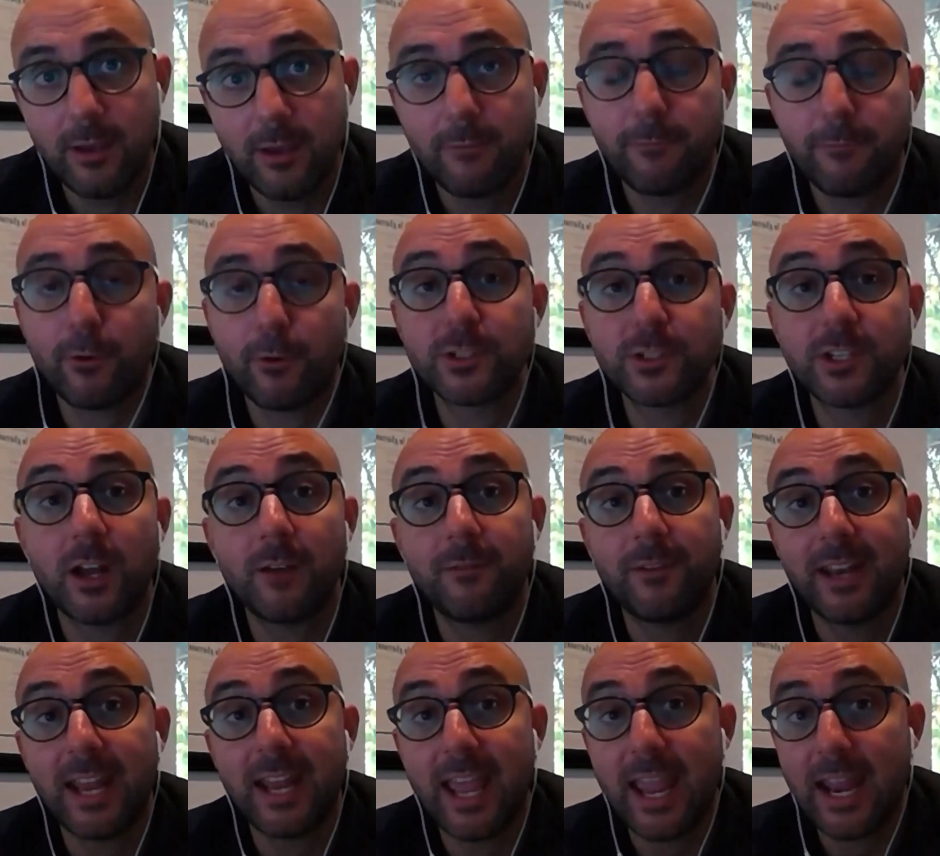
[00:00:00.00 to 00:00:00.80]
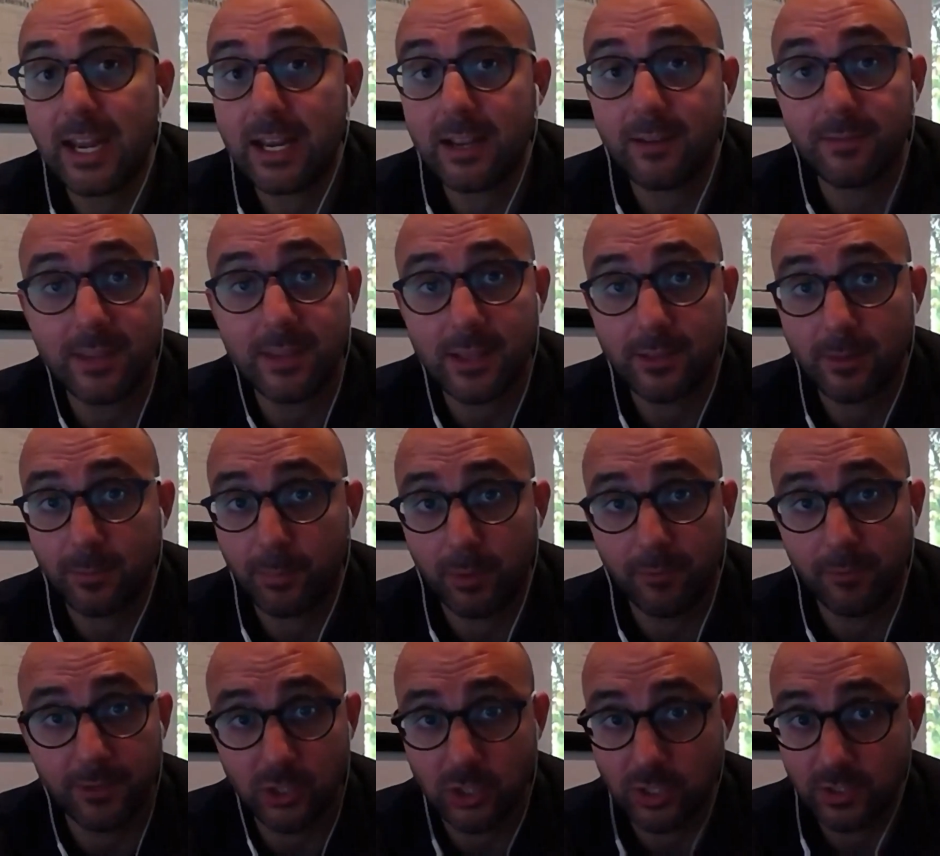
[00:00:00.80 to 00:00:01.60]
first off, at any of the other
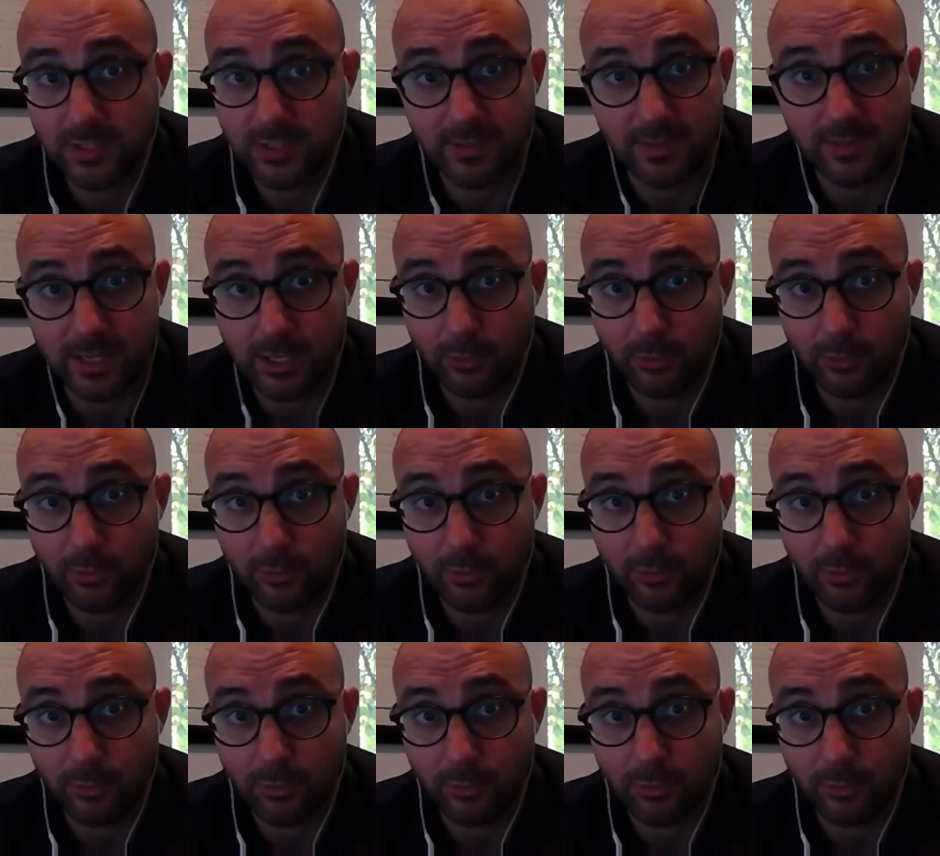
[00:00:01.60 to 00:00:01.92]
provisions in the